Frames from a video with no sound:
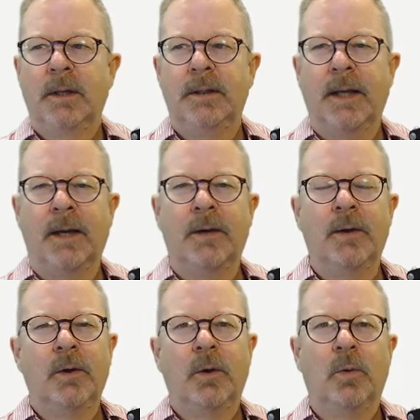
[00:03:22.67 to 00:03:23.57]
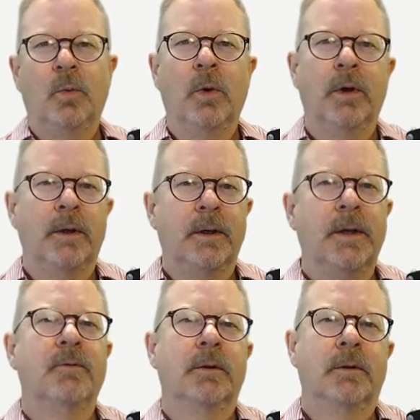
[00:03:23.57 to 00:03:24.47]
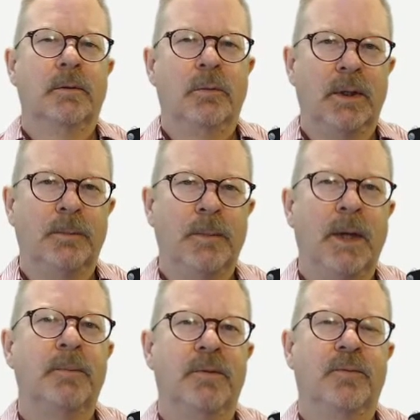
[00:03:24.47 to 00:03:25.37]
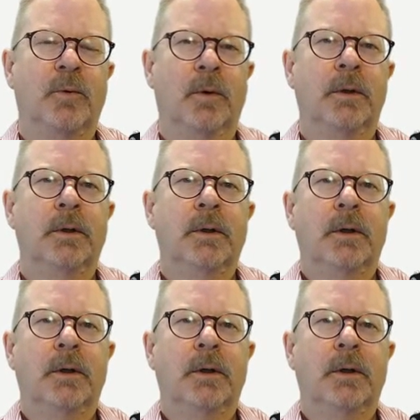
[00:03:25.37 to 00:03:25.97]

that were never really met before,